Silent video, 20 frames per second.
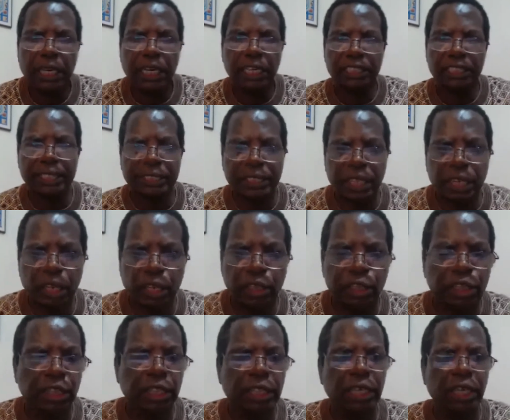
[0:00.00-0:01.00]
It's a
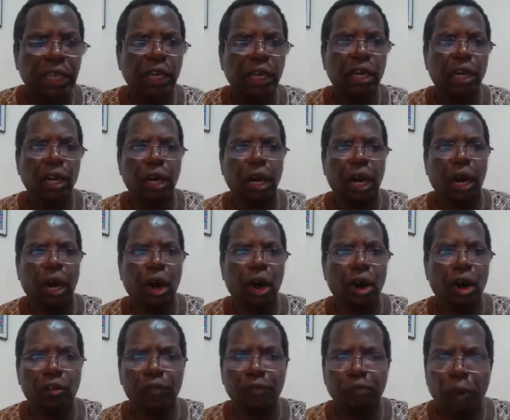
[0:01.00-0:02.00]
synergy
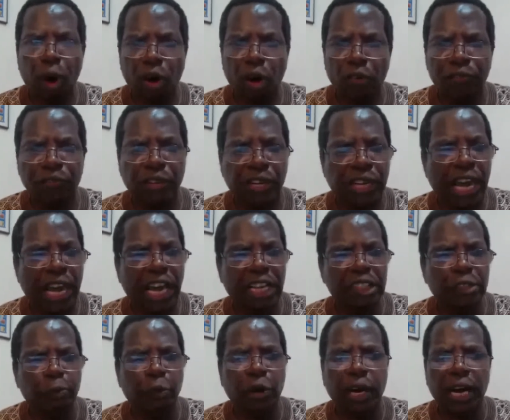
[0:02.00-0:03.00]
of both the
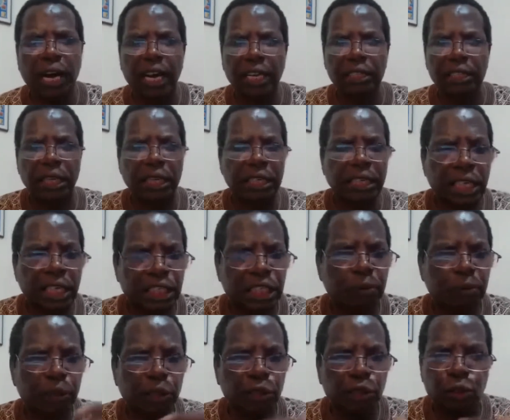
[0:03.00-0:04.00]
diaspora and the
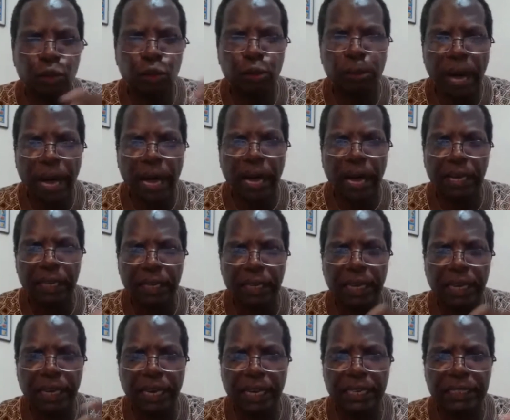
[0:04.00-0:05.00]
leadership in Touba,
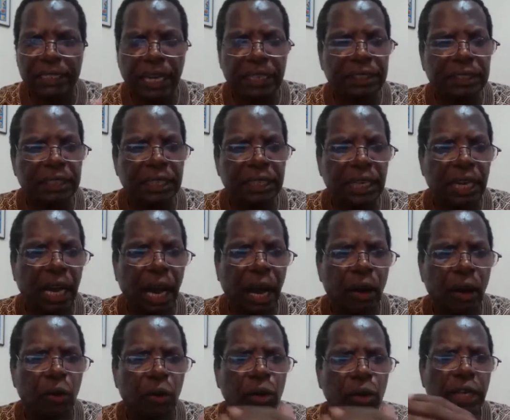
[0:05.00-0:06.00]
and that's really
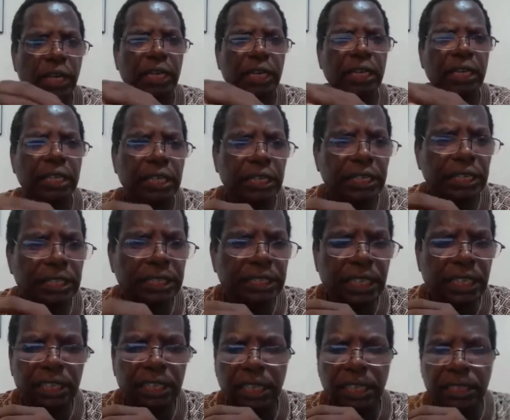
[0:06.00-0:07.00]
how he
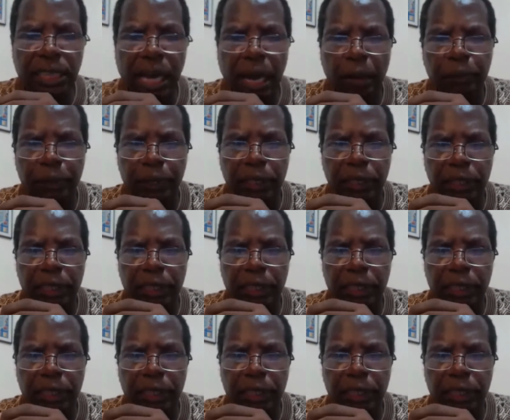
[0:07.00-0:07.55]
sees things happen.